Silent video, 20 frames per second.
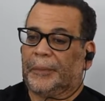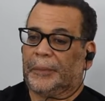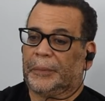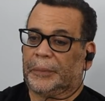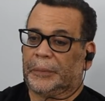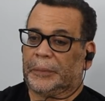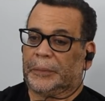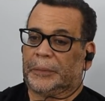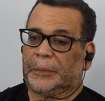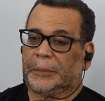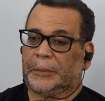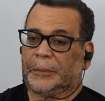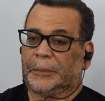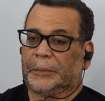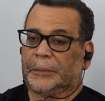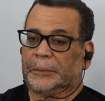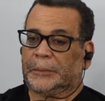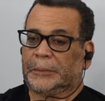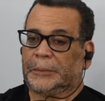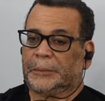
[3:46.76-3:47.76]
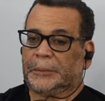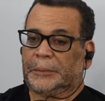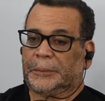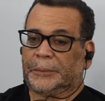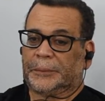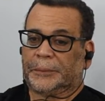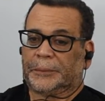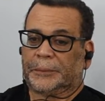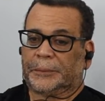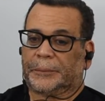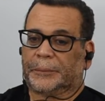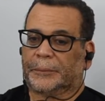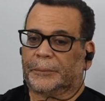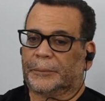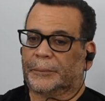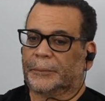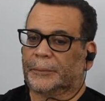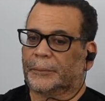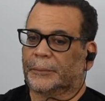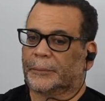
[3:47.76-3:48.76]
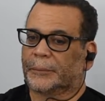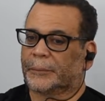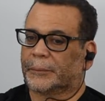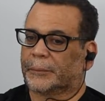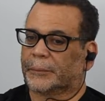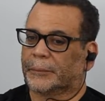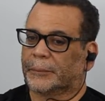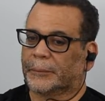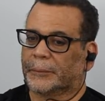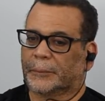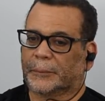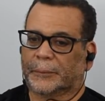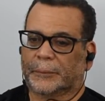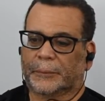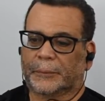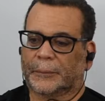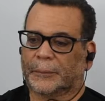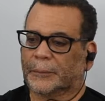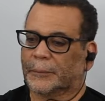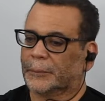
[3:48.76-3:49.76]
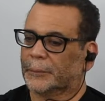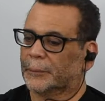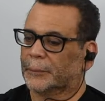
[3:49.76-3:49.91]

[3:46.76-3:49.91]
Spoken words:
No words are spoken by the person on screen.